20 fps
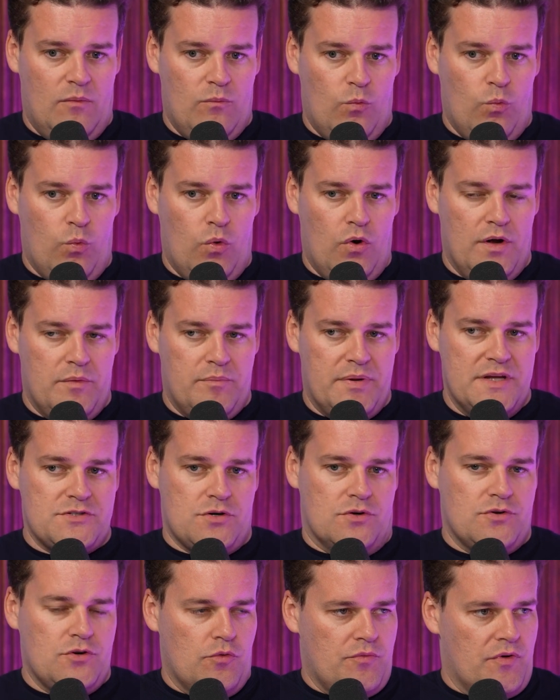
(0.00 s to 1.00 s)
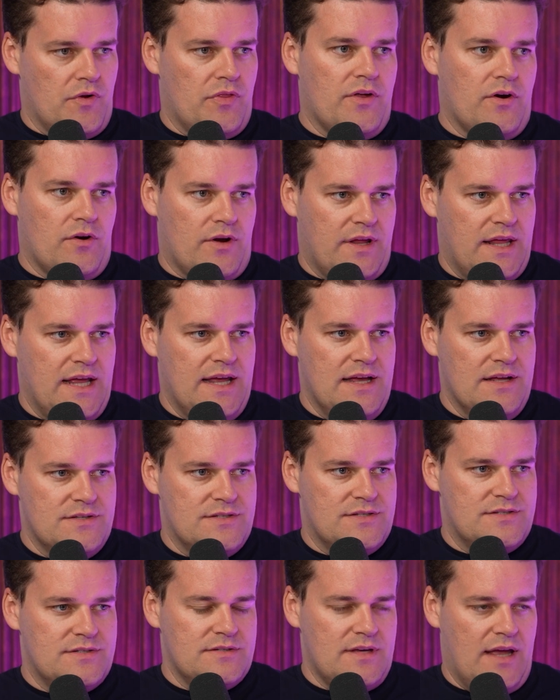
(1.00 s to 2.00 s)
would be turned over to their
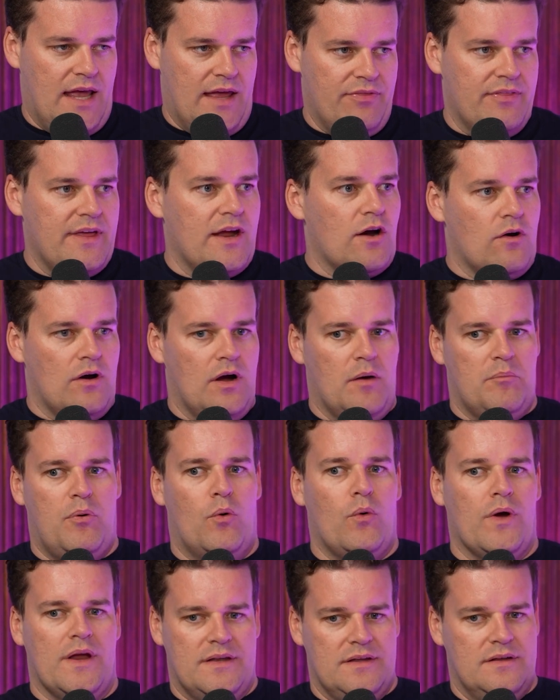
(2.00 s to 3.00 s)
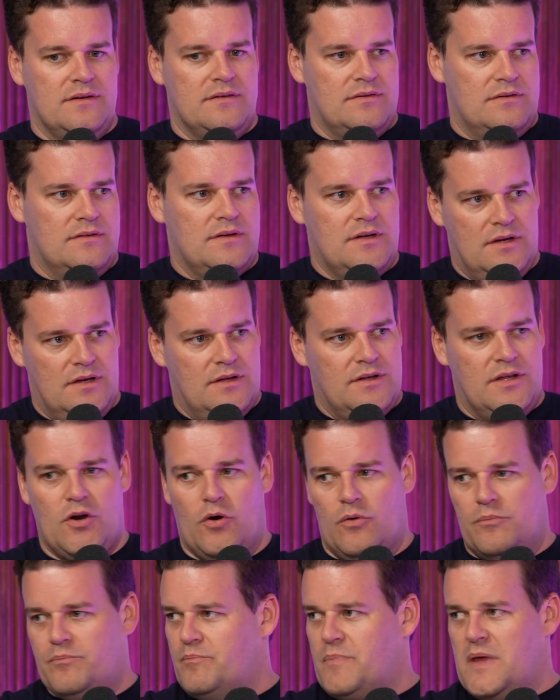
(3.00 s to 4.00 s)
kids, and they're appointed,
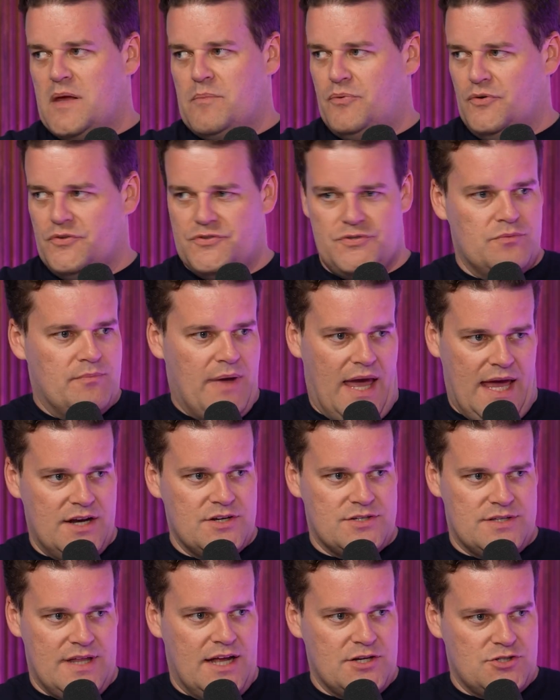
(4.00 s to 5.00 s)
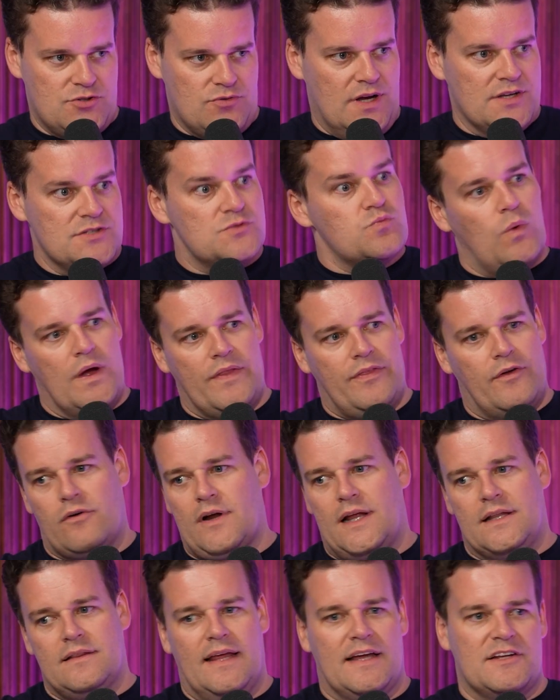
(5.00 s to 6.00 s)
people to manage that trust when they're
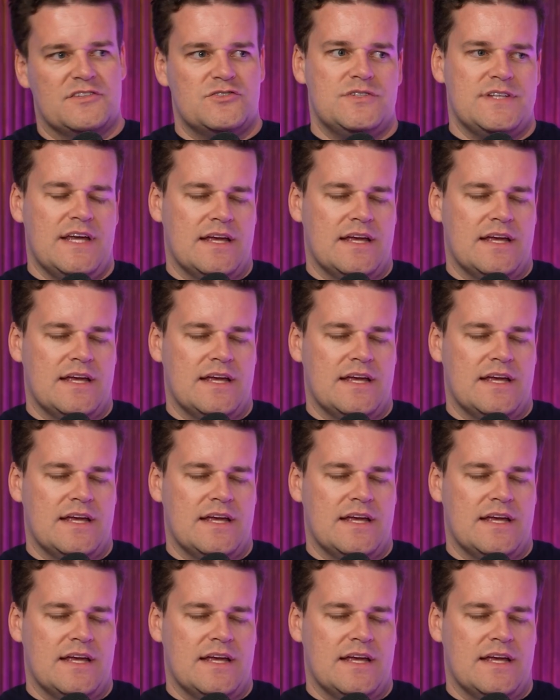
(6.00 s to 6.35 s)
at, like, say,